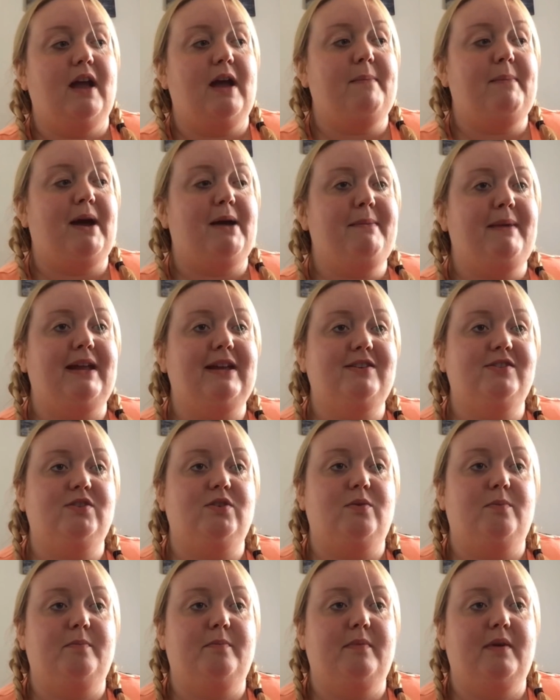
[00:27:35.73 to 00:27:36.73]
I might make
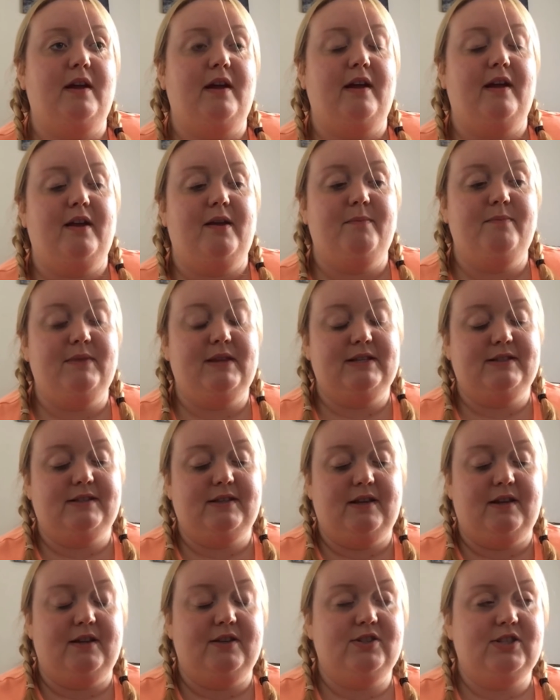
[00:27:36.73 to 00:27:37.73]
some, there's
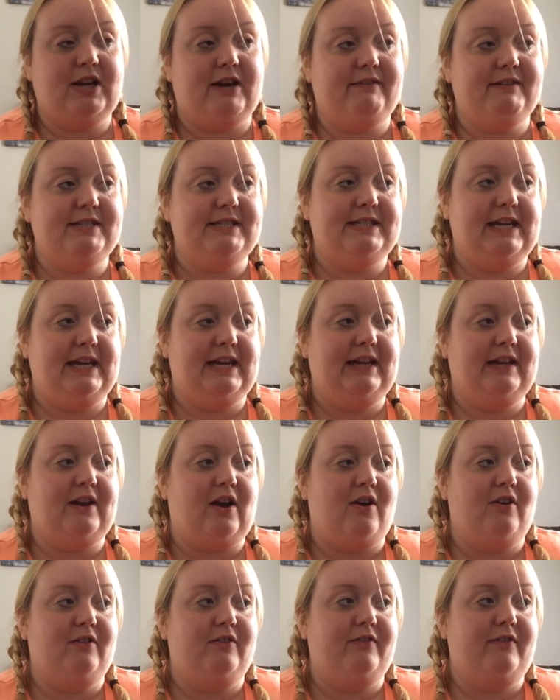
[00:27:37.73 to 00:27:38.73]
a charity
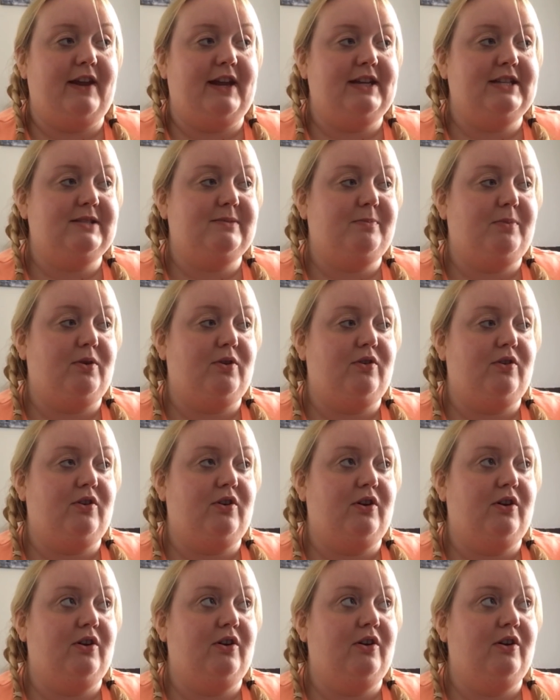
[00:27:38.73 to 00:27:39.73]
on
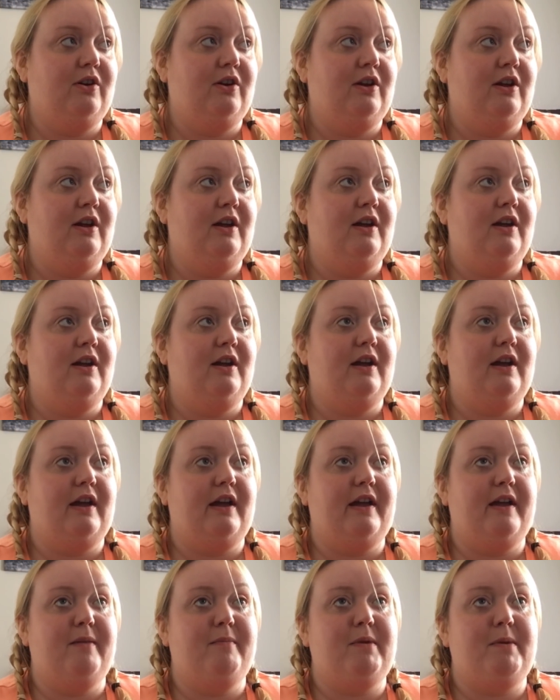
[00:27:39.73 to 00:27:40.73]
Facebook,
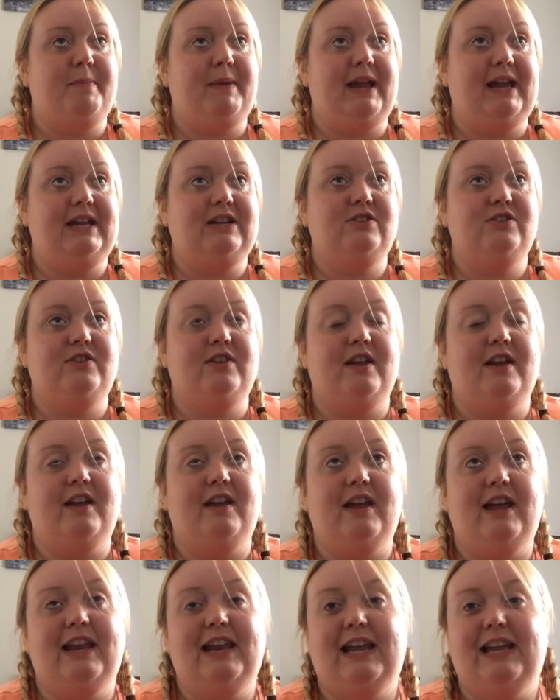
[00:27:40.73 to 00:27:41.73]
a page
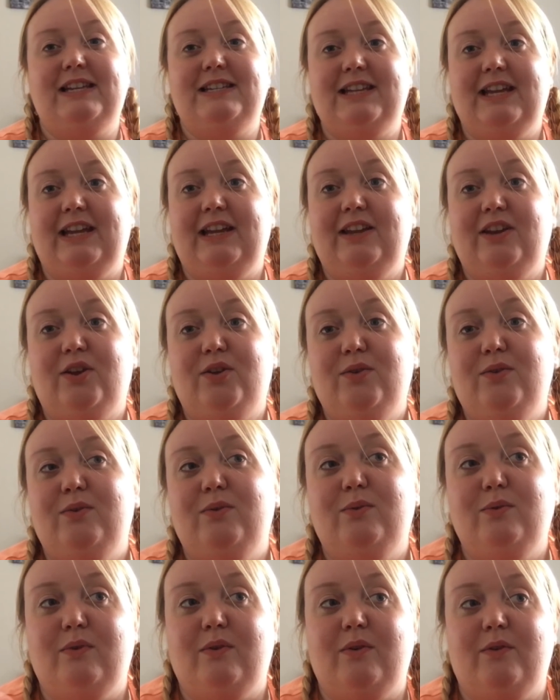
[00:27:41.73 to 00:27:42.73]
that a lady
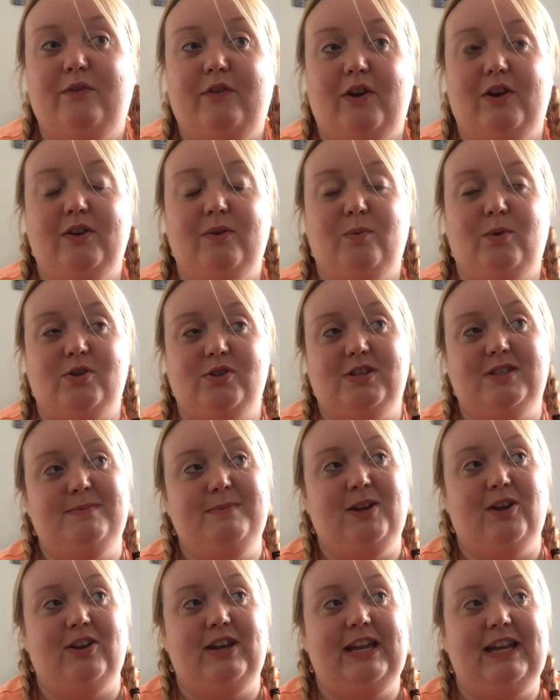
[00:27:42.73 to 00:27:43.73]
who
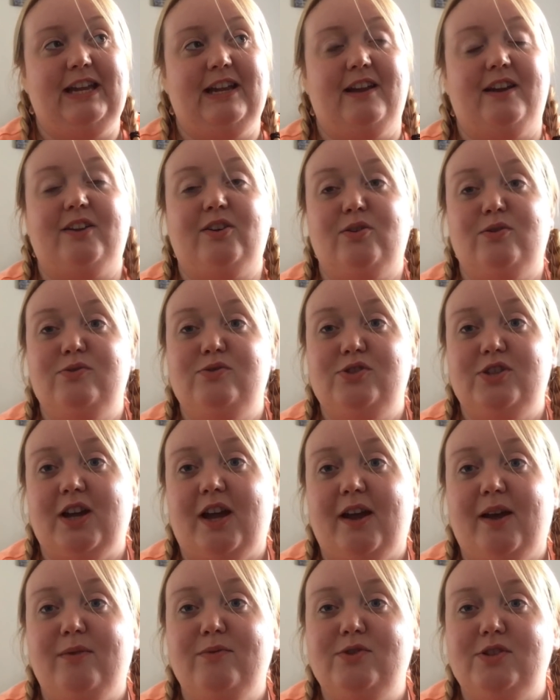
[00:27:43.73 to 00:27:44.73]
watches me on here called
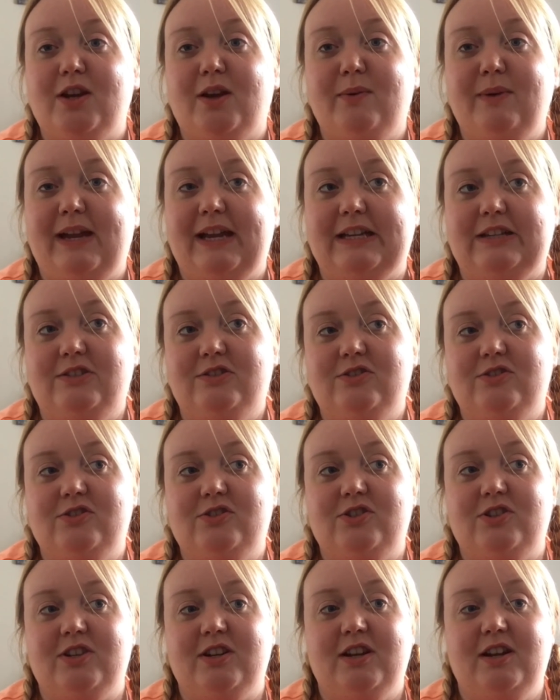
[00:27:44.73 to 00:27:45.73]
Jo
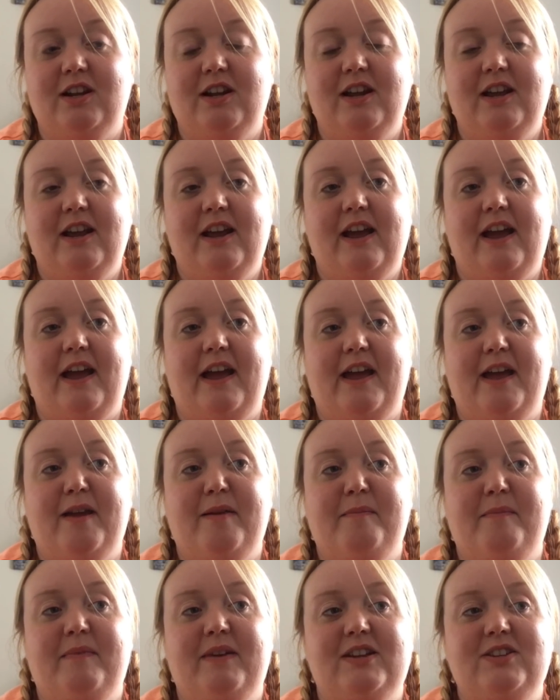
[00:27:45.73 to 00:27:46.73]
Inch.
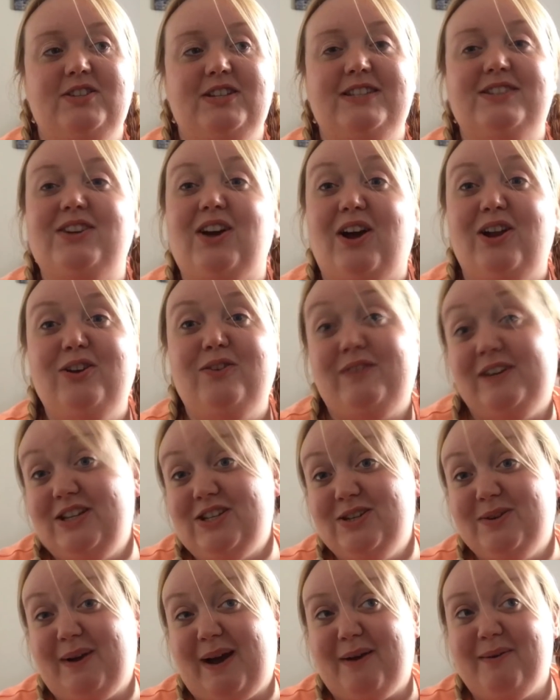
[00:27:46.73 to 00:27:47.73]
She's got a lovely
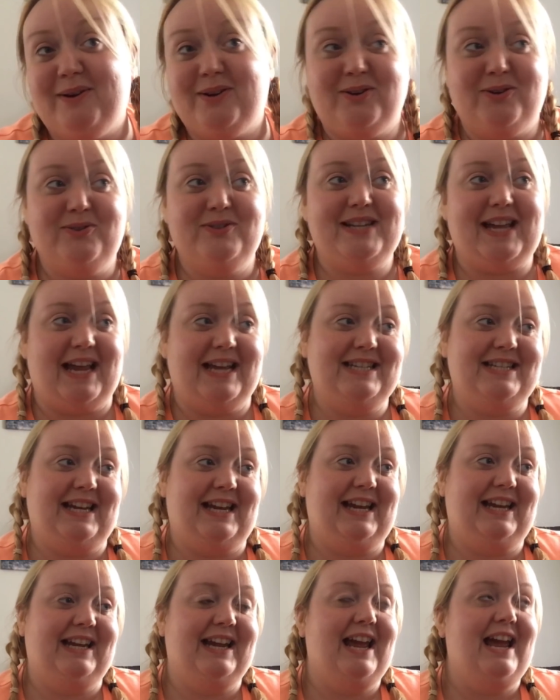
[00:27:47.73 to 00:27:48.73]
chihuahua called
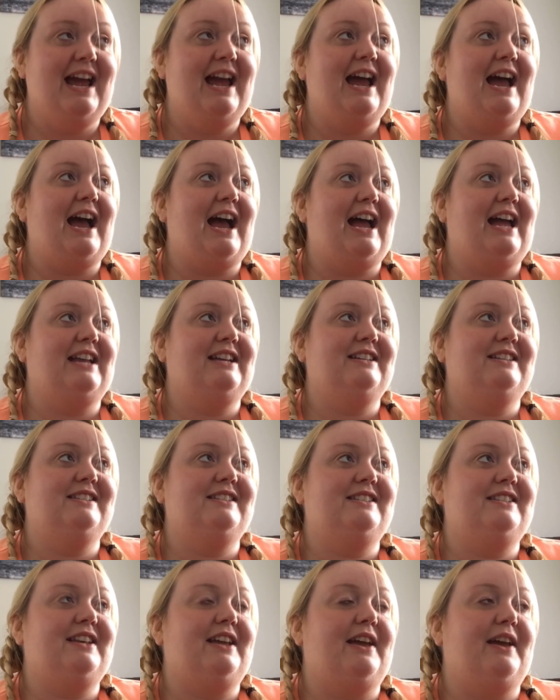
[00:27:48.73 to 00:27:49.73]
Eddie,
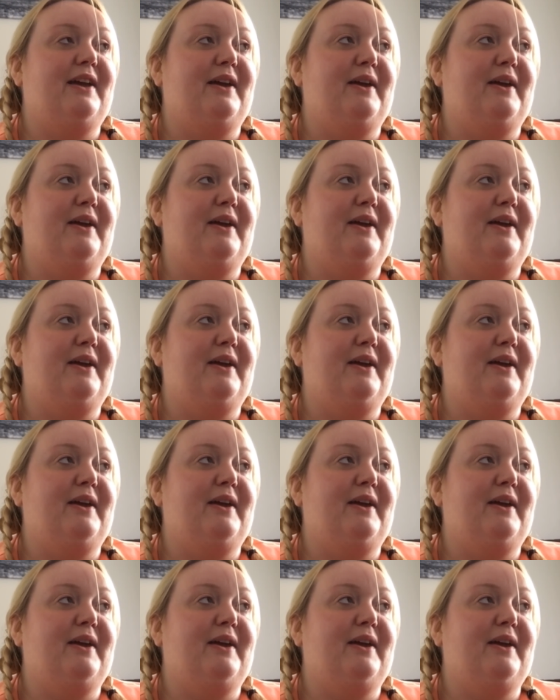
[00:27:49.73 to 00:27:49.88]
and